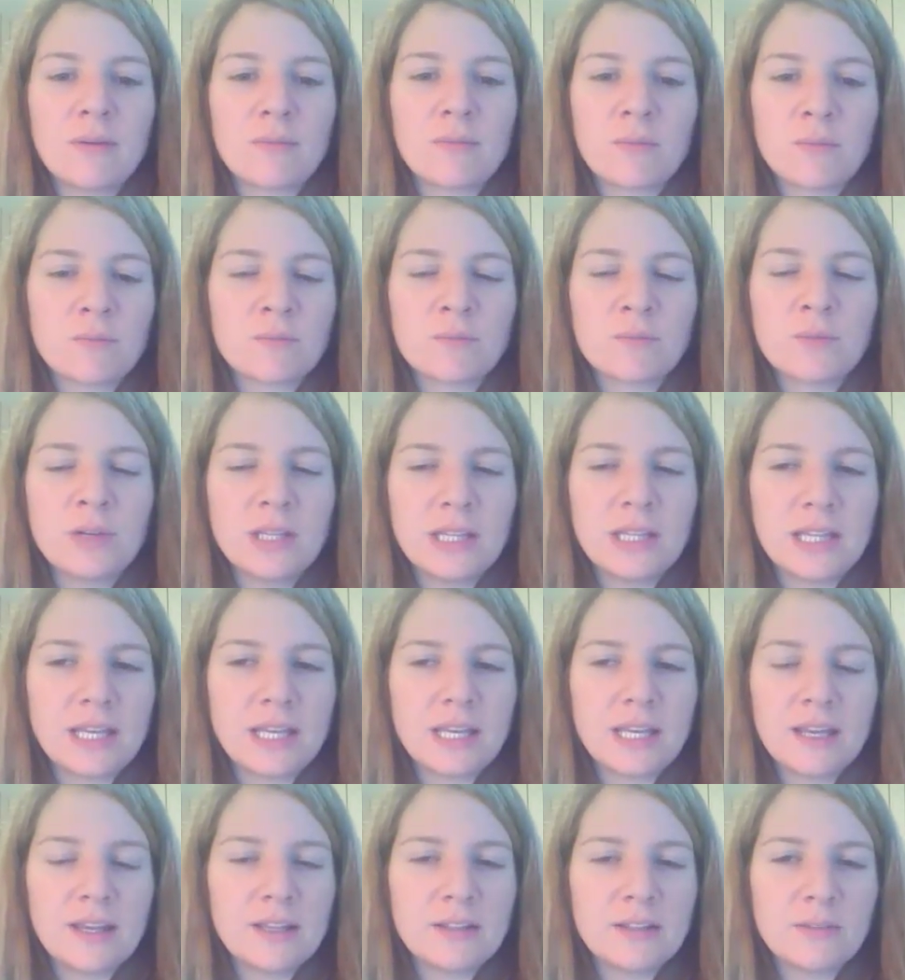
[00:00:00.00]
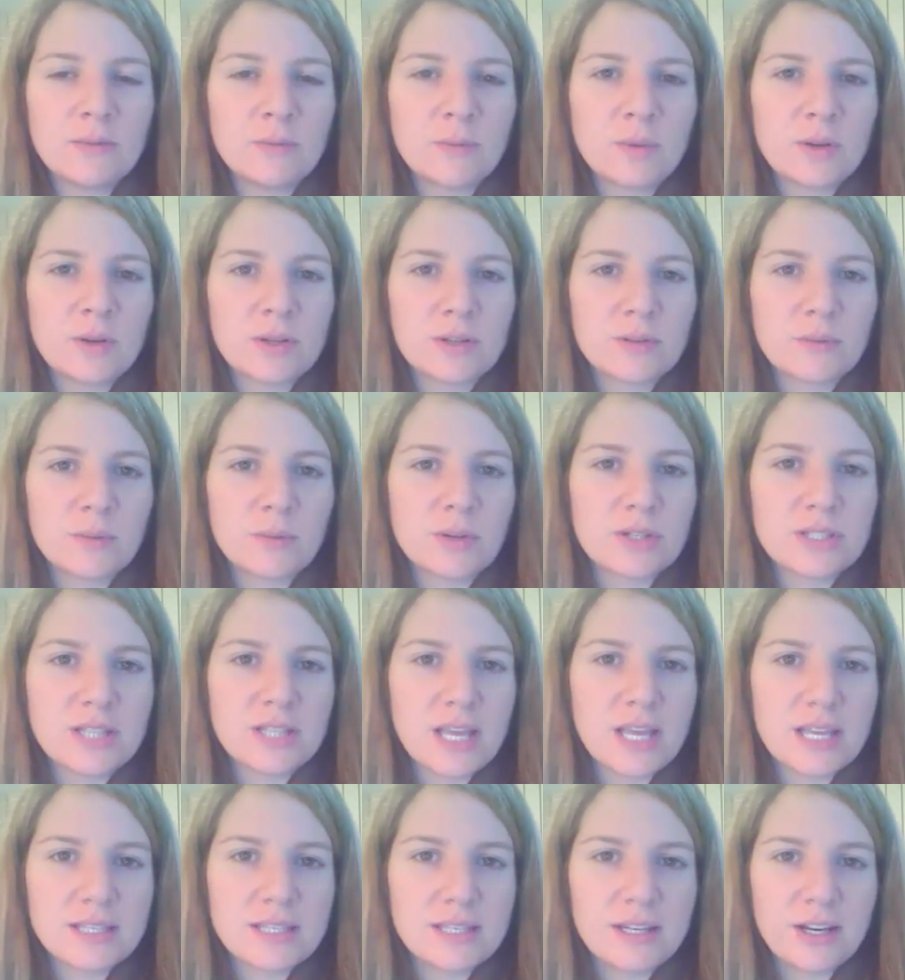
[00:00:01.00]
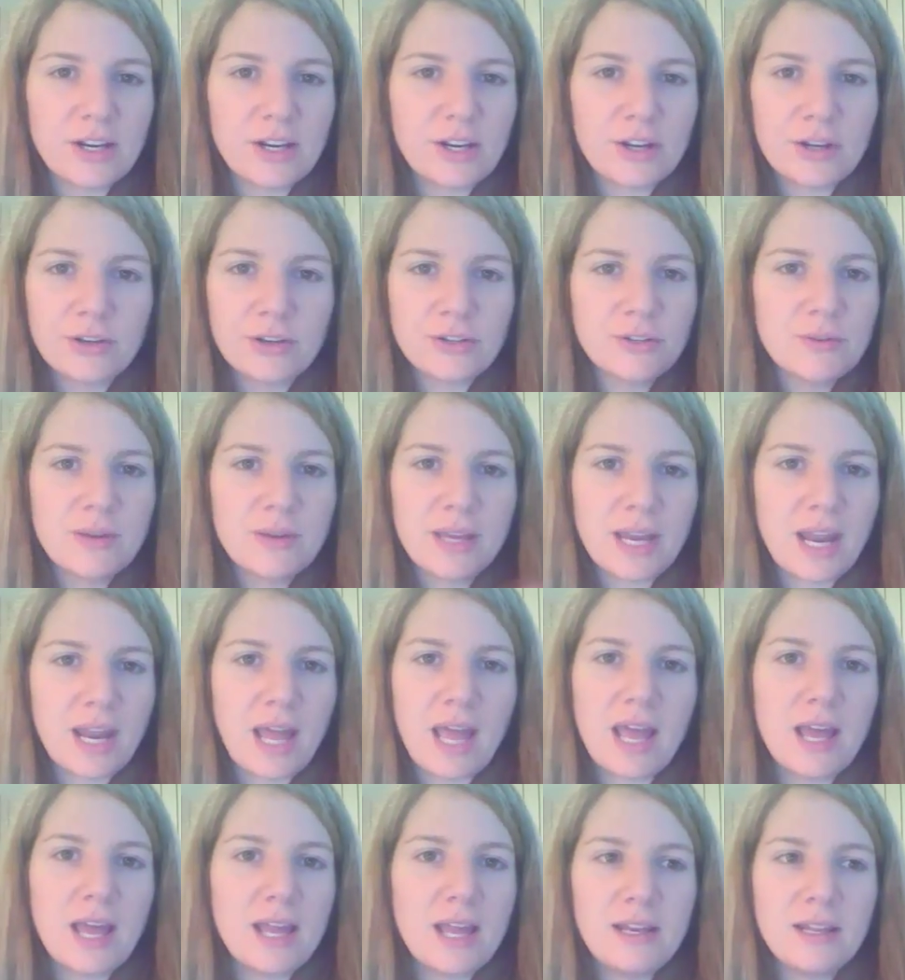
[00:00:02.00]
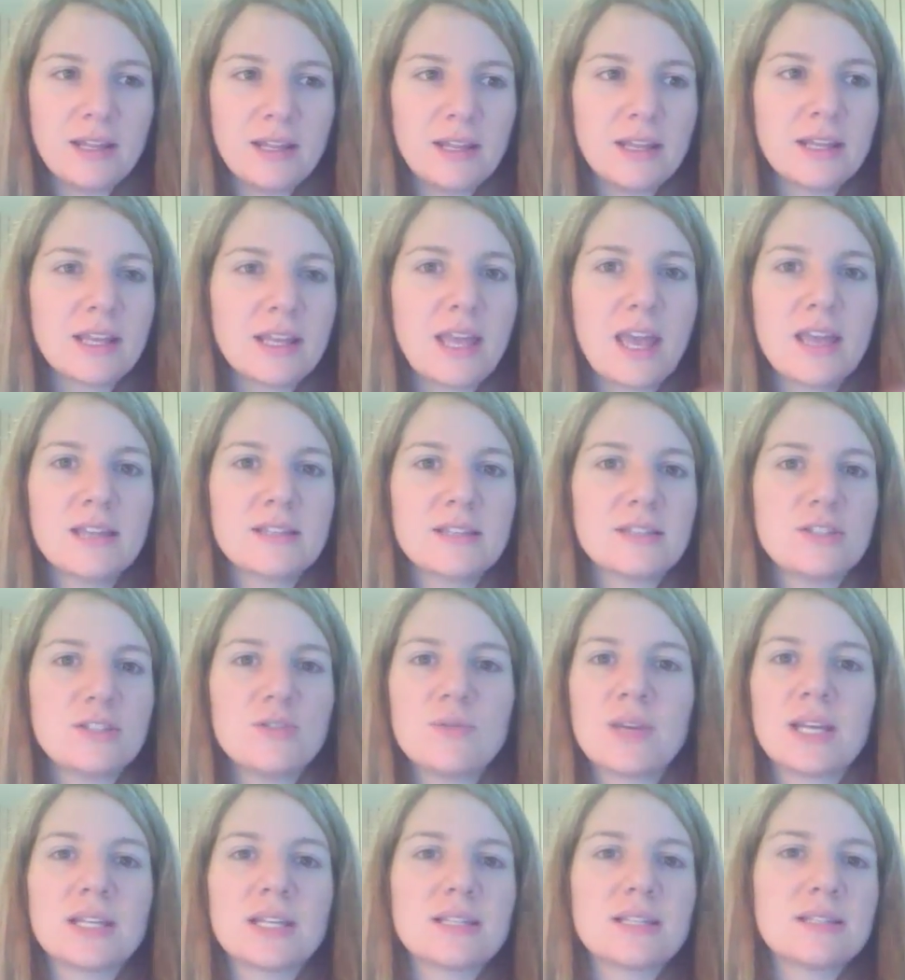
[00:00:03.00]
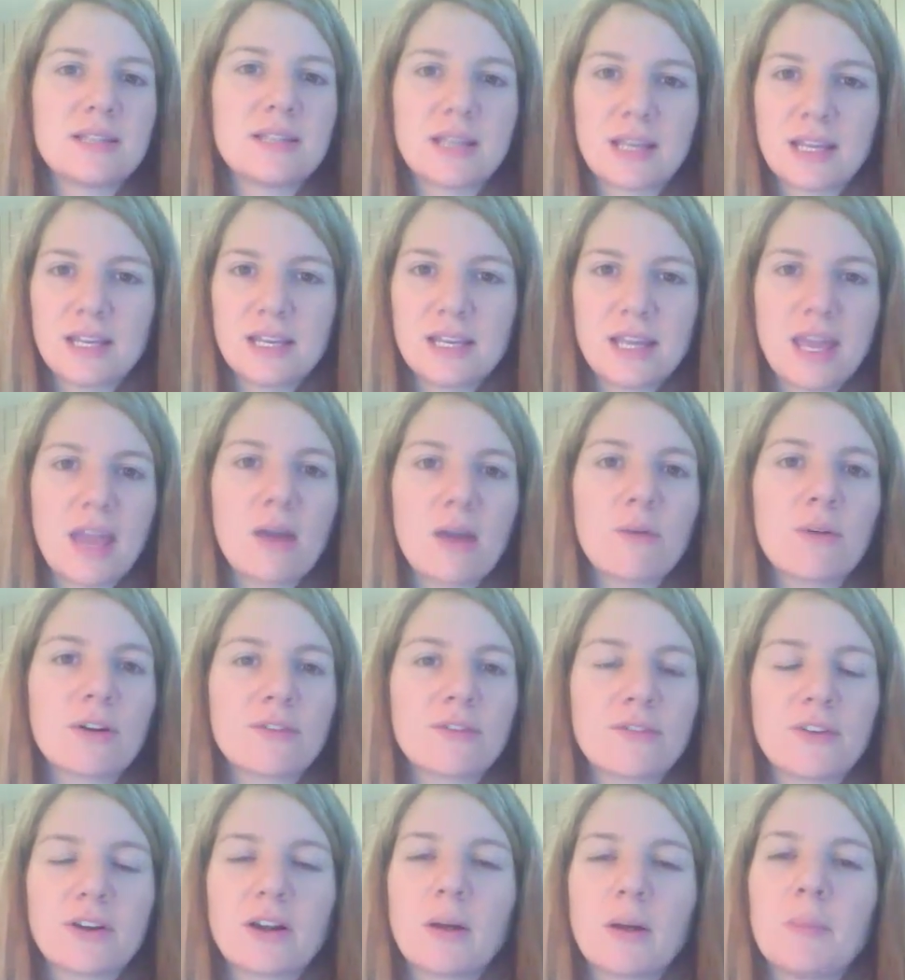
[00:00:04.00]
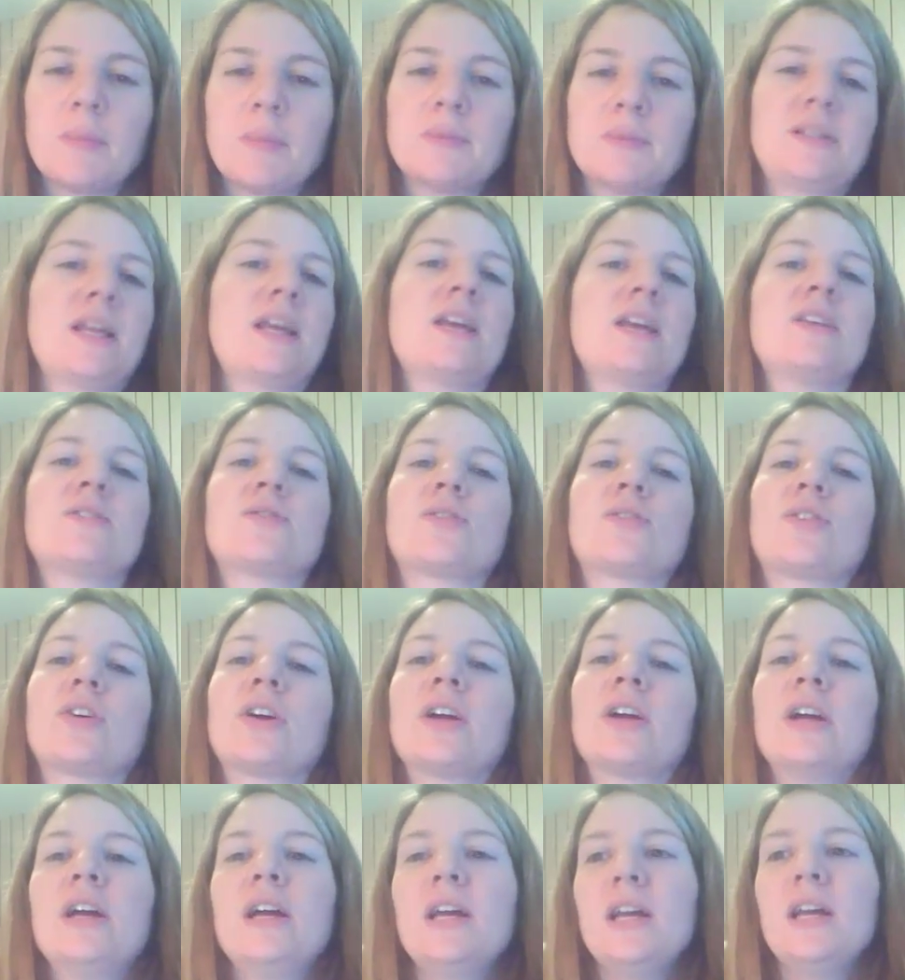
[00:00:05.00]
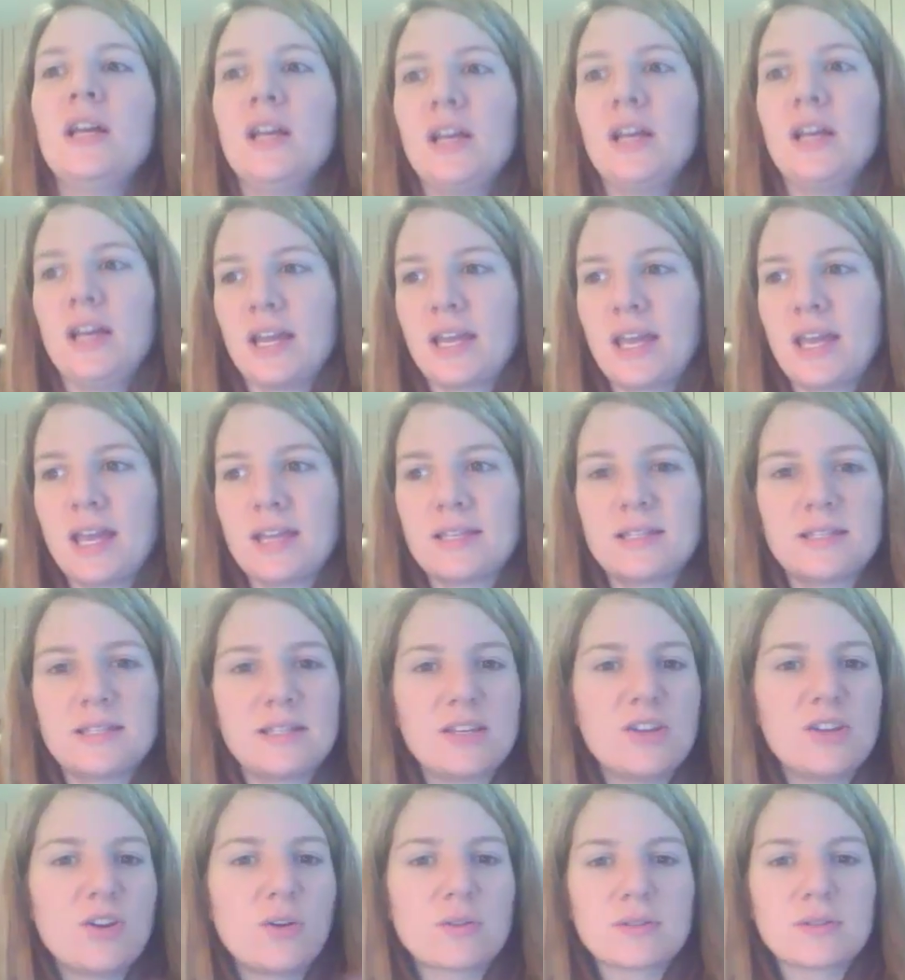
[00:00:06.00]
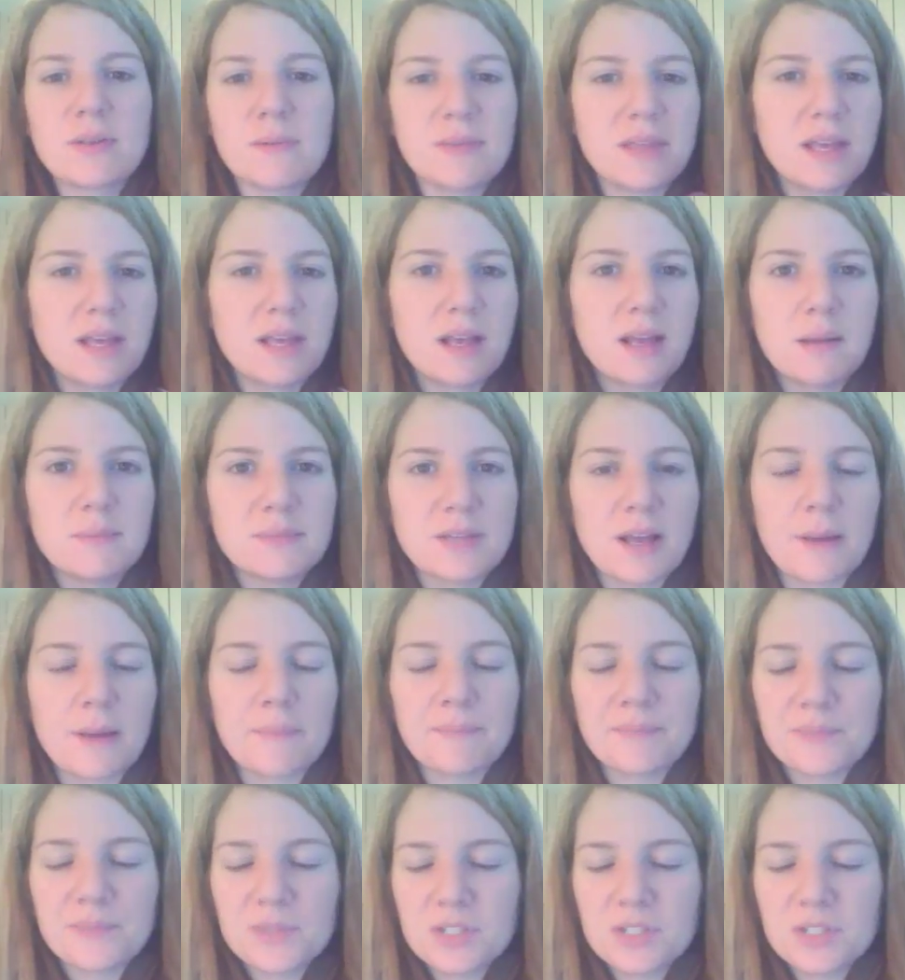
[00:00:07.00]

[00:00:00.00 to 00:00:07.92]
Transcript: really, worst case scenario, you get ahead in case you get sick and can't work for a couple of days, or in case, something comes up.